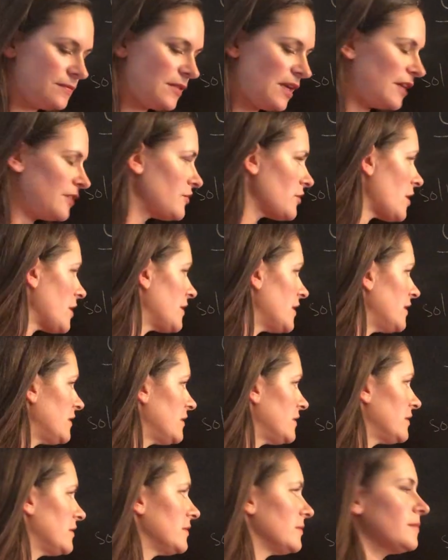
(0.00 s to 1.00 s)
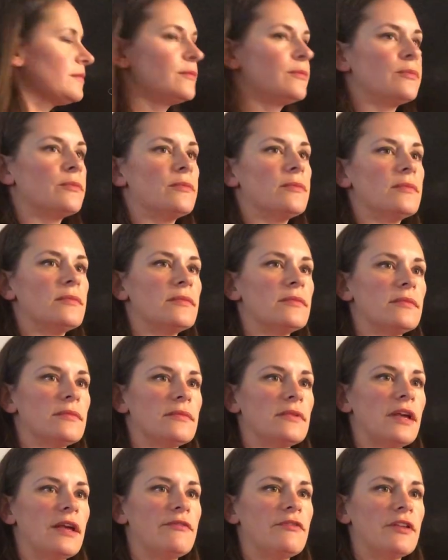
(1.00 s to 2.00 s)
I draw this,
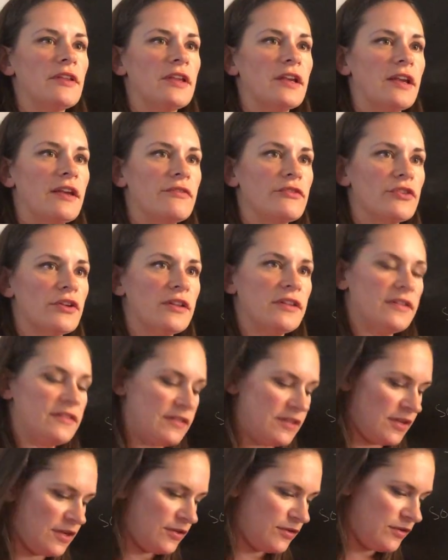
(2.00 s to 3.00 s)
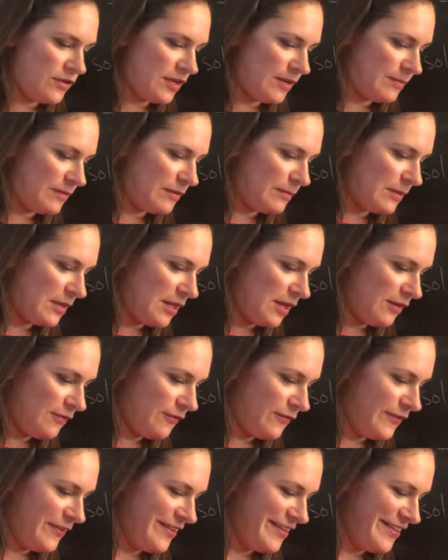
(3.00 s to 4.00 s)
I feel like I've drawn this 100 times in my life.